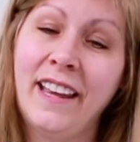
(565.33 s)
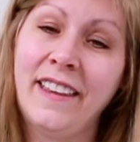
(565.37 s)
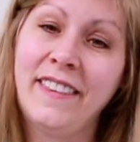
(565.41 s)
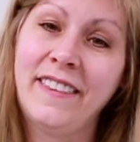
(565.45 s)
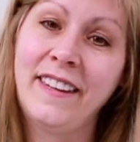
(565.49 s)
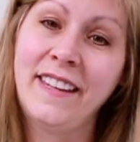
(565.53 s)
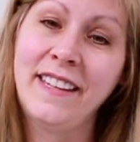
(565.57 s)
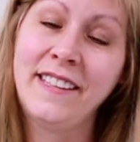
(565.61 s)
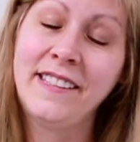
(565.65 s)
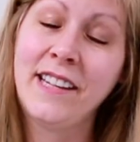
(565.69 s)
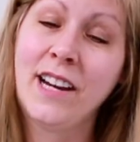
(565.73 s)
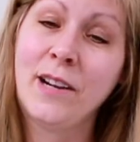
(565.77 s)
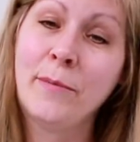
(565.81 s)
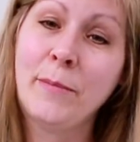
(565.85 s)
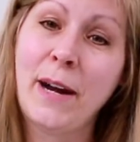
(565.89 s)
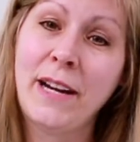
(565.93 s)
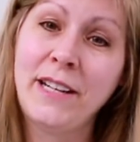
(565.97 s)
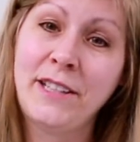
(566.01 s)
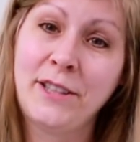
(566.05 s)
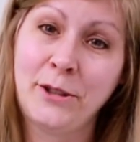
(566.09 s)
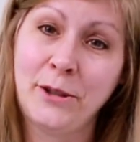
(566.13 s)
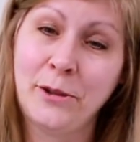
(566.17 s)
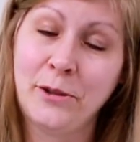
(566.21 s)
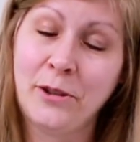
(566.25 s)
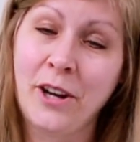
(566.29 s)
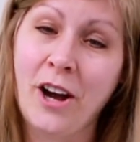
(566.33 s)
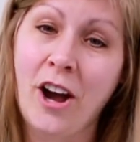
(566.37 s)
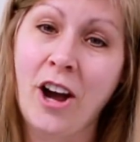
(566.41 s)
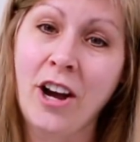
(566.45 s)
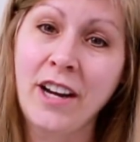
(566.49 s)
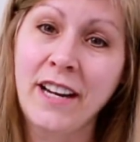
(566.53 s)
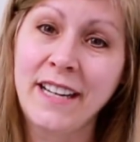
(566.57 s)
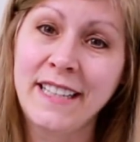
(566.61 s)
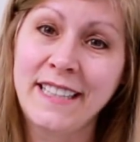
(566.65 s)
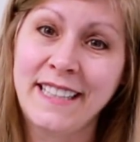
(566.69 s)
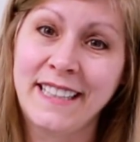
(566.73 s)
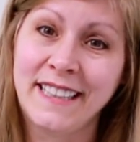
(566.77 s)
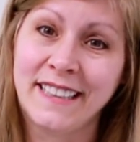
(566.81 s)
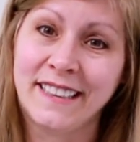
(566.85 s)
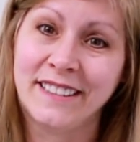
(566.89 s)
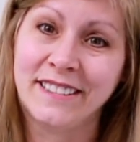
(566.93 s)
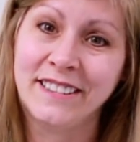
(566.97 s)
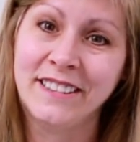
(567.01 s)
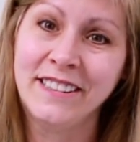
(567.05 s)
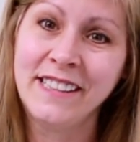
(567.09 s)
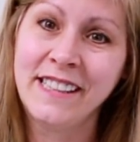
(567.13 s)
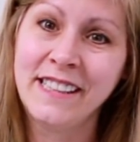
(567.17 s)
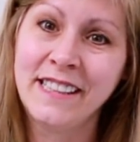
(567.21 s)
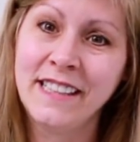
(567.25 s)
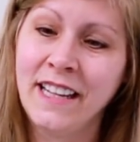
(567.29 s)
And these are my two
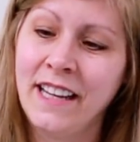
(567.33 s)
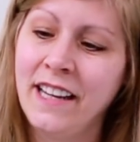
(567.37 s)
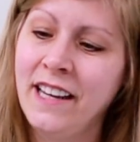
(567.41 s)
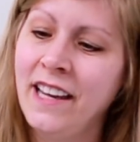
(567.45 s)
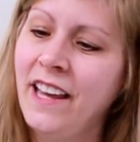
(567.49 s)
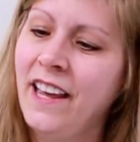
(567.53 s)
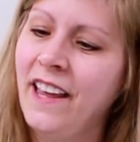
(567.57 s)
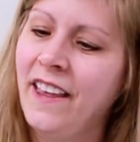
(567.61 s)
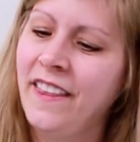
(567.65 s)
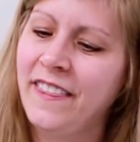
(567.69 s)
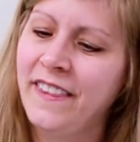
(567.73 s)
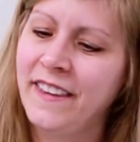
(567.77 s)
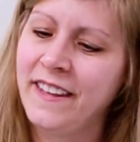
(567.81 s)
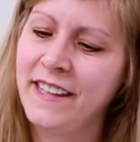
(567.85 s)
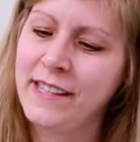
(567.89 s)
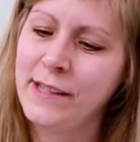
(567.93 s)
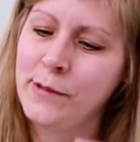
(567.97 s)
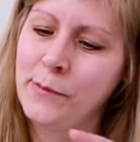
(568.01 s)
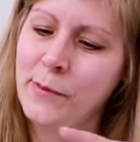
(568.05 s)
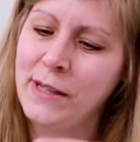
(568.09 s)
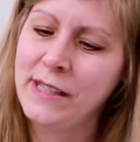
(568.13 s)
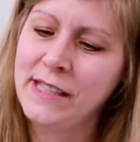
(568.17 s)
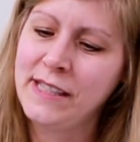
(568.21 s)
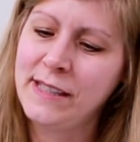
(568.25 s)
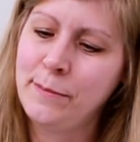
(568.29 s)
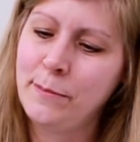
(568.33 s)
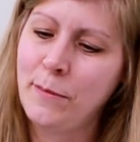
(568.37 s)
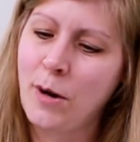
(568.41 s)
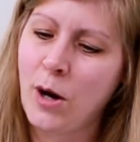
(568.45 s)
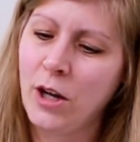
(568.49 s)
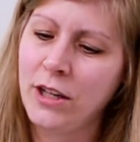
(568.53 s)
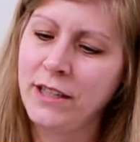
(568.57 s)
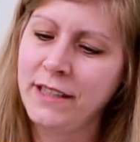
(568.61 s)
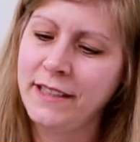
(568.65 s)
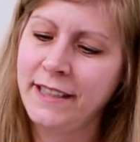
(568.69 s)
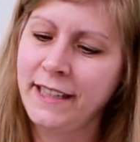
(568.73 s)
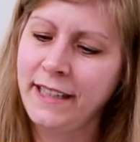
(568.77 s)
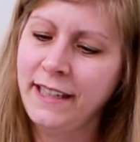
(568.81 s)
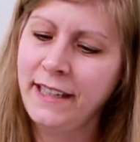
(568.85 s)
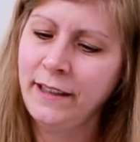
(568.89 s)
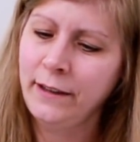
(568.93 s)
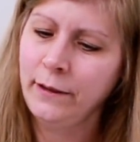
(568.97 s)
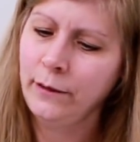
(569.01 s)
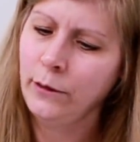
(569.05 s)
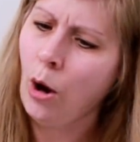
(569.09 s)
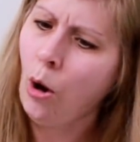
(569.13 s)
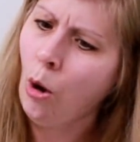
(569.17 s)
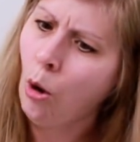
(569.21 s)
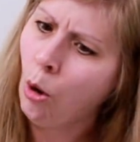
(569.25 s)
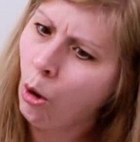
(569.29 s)
cockatiels. This one's Monty.
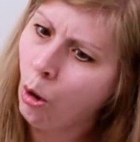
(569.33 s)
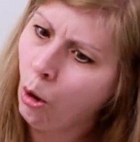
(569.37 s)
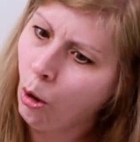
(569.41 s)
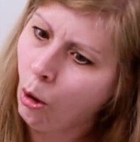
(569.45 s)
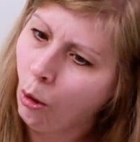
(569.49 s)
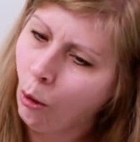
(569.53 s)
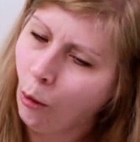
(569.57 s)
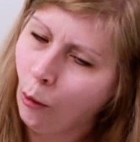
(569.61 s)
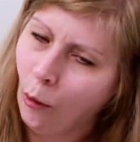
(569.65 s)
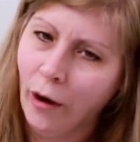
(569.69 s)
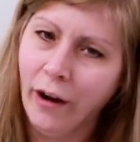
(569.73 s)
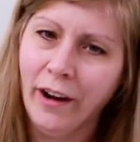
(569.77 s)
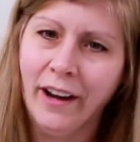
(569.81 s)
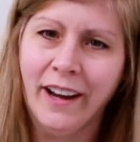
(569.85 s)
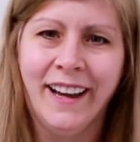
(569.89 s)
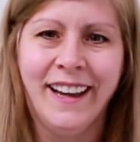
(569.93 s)
Oh!